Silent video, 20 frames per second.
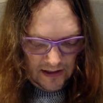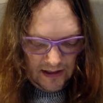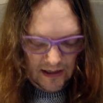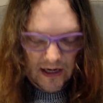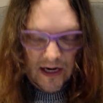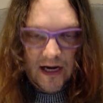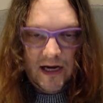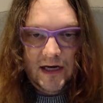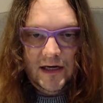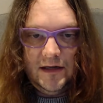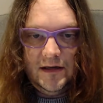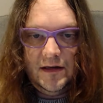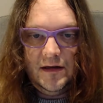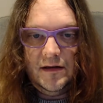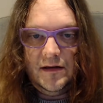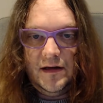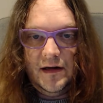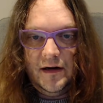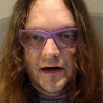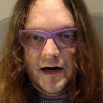and
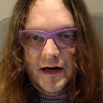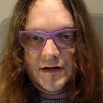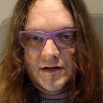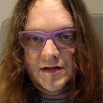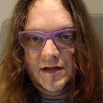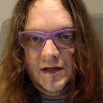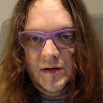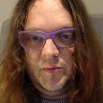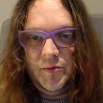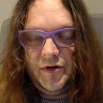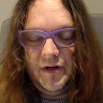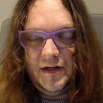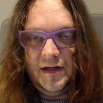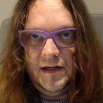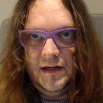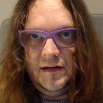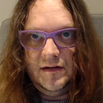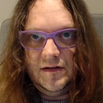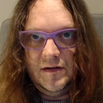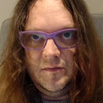they're actually
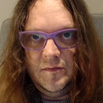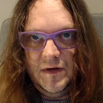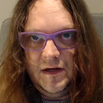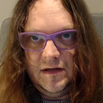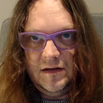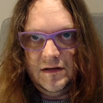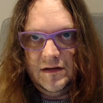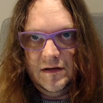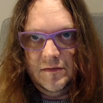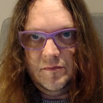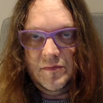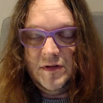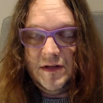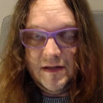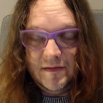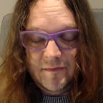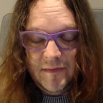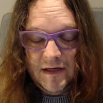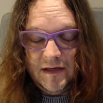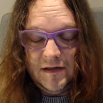pretty
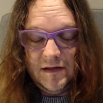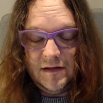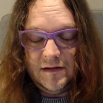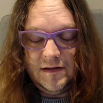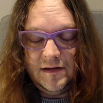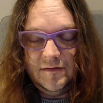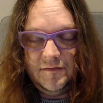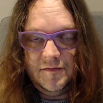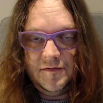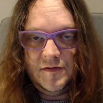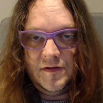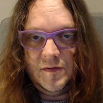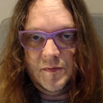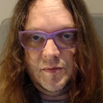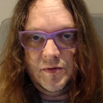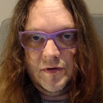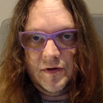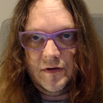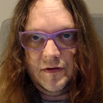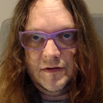diminutive to
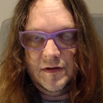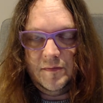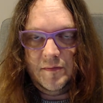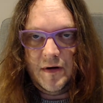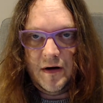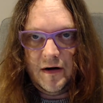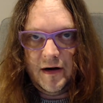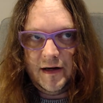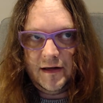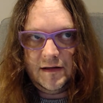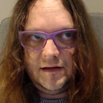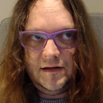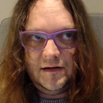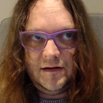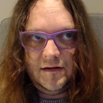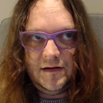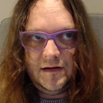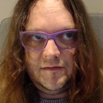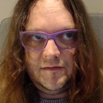put on your bike. You know, they're